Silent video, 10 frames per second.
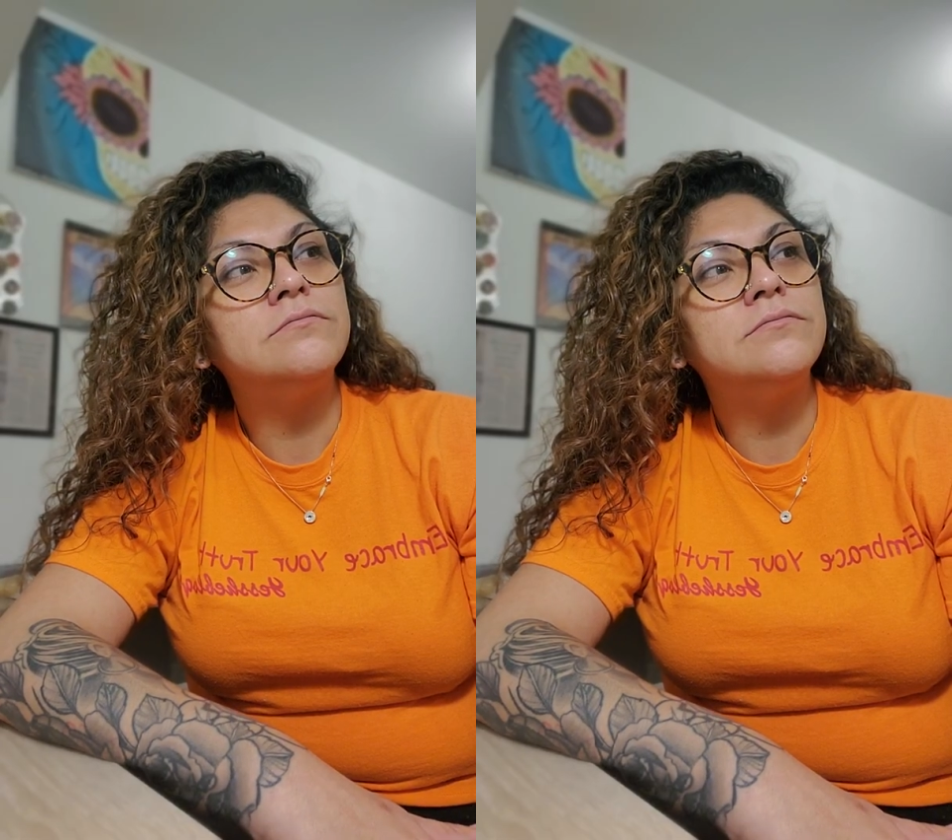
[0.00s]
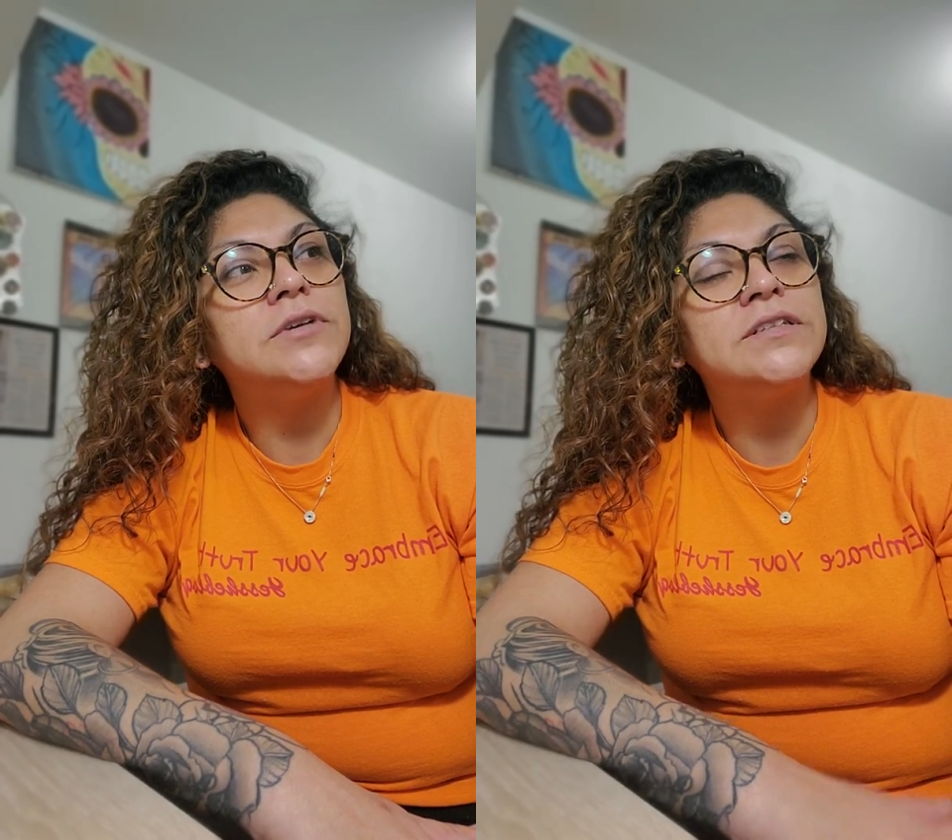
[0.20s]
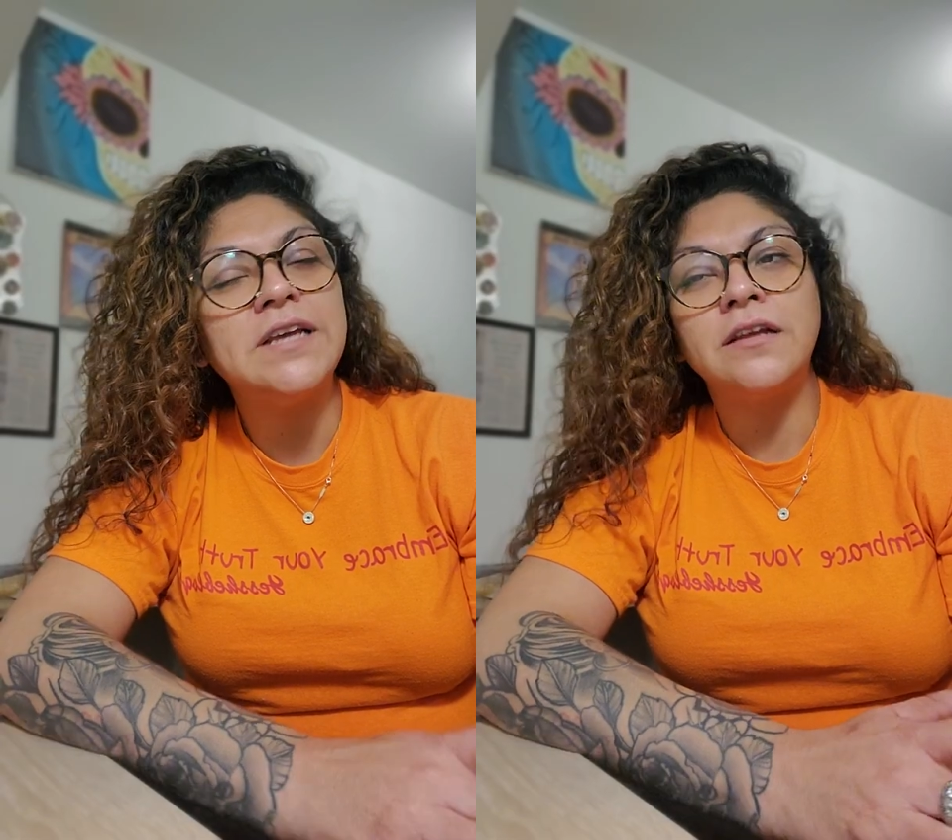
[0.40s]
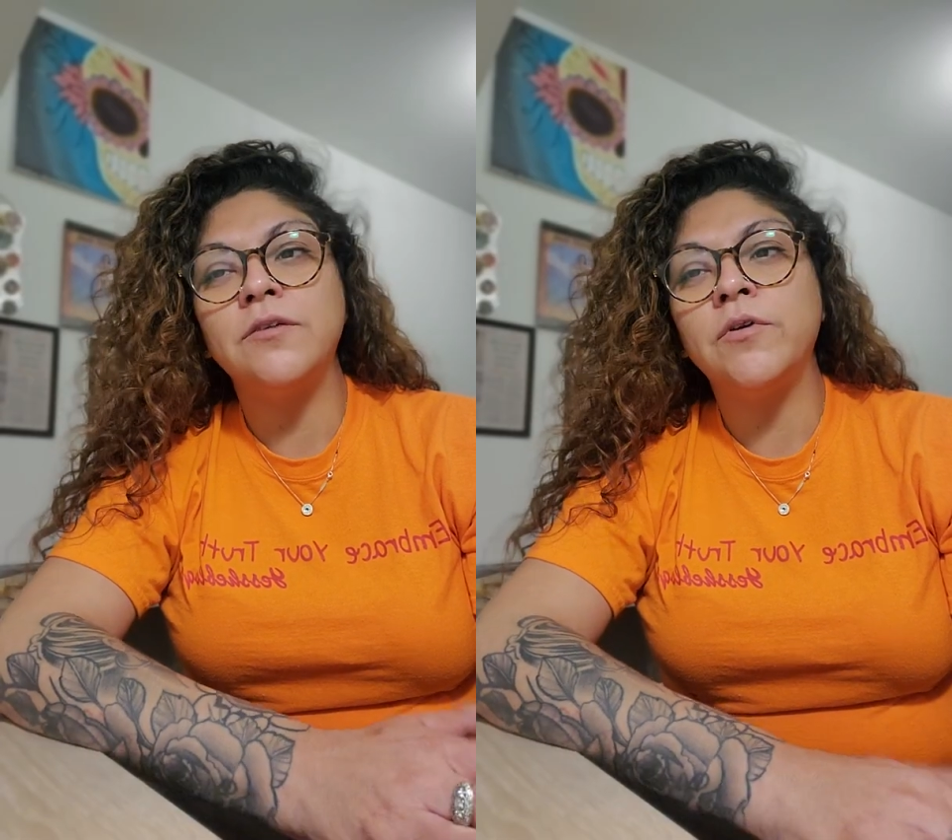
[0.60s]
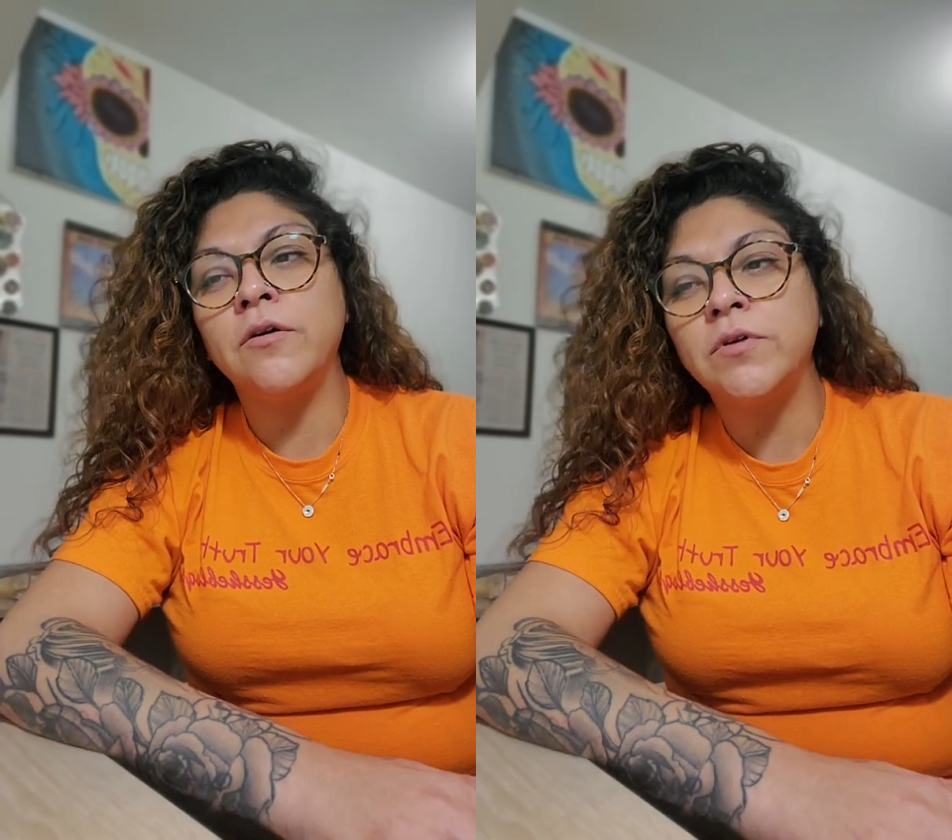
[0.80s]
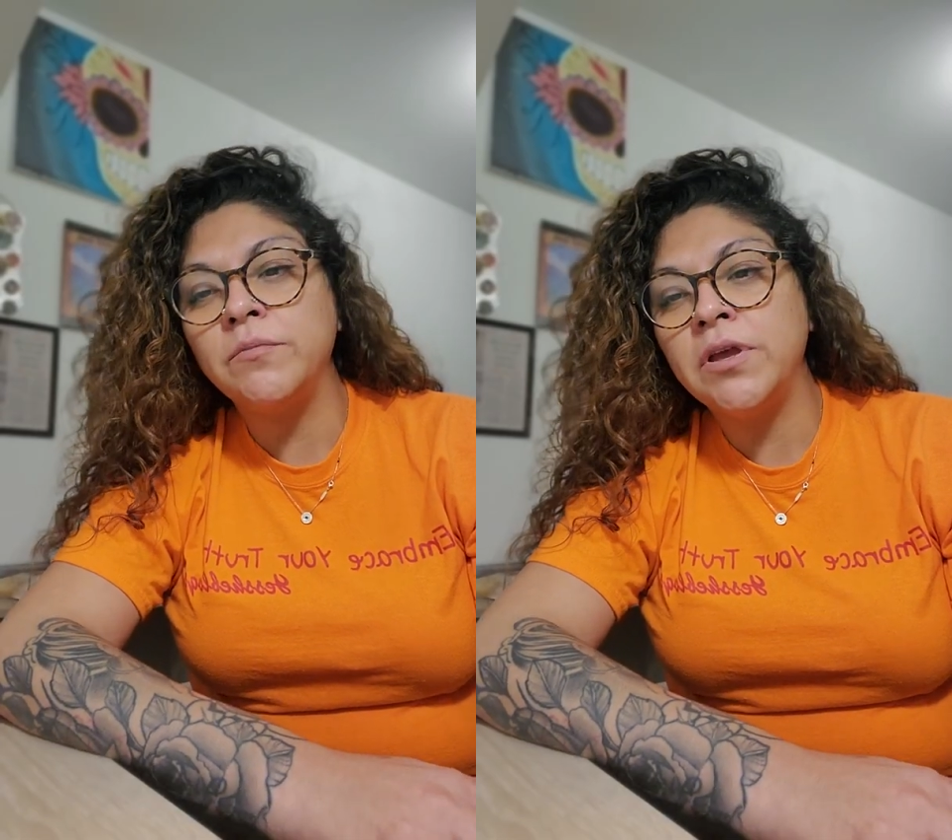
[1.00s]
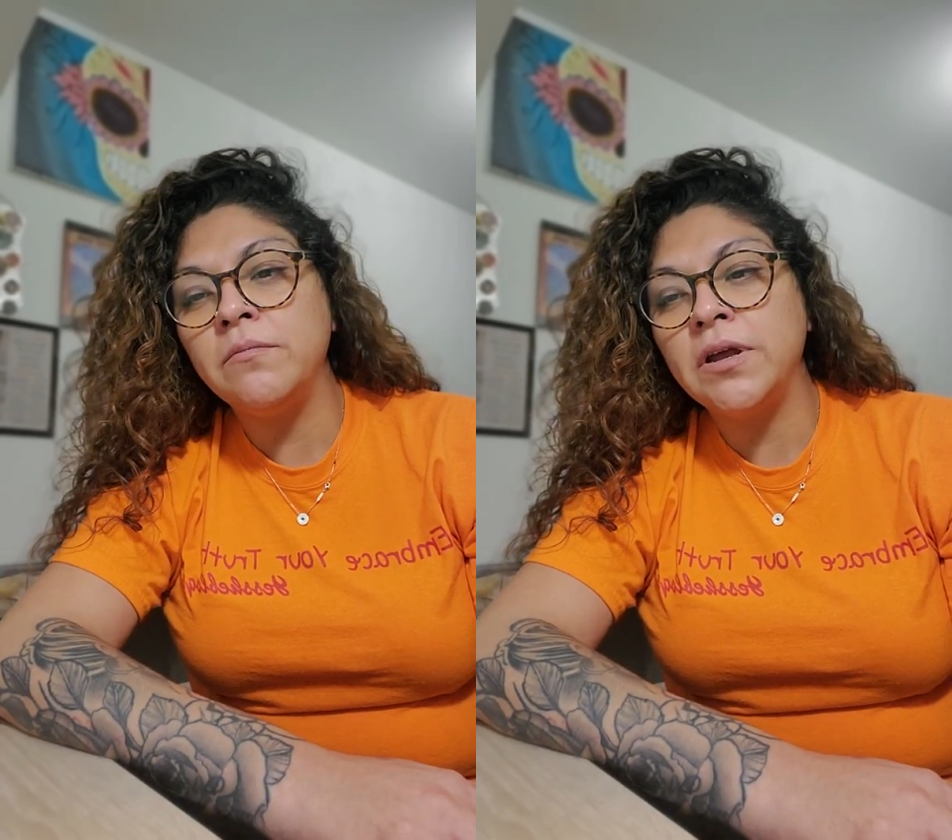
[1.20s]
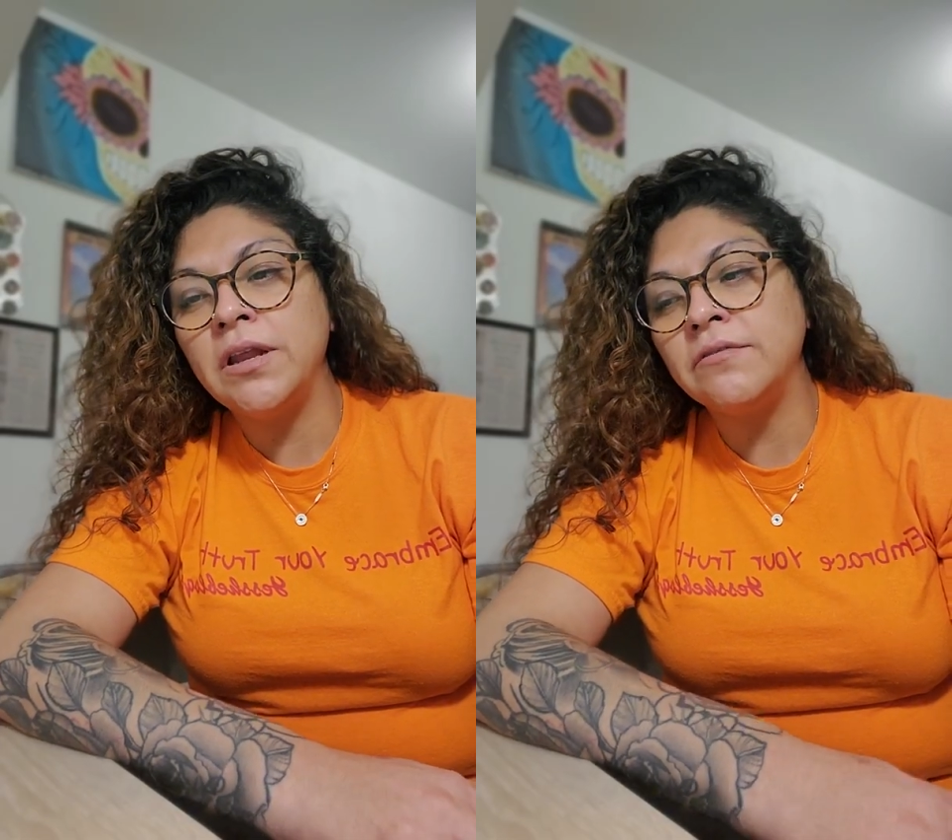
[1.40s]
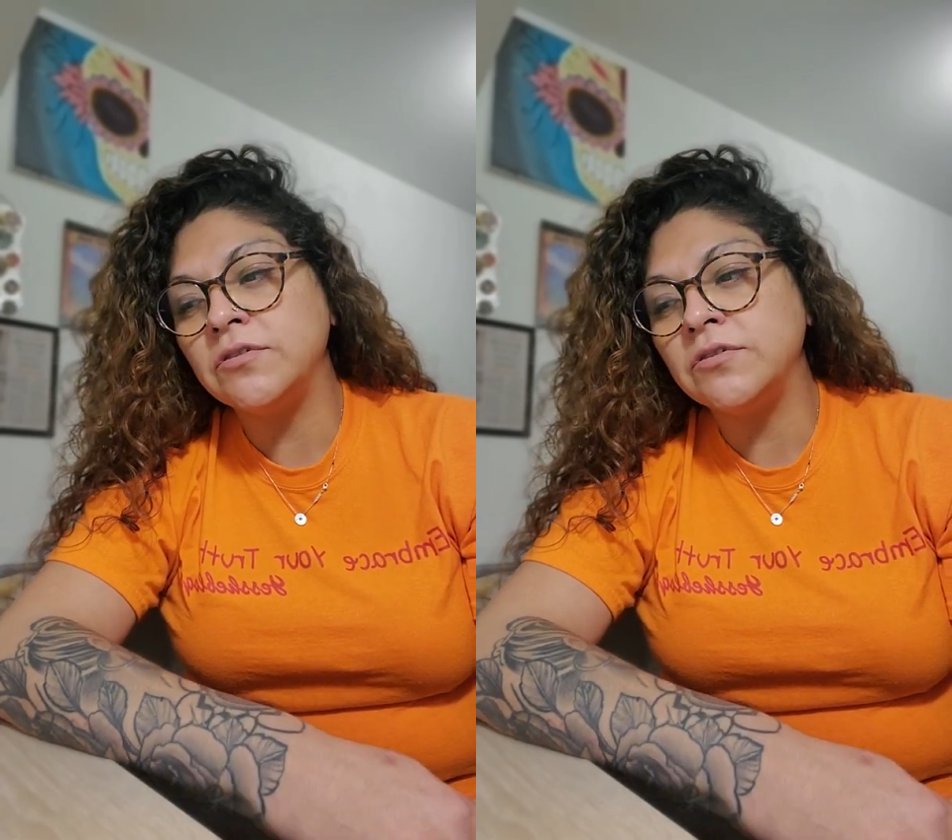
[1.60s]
exactly where I want to be in my life,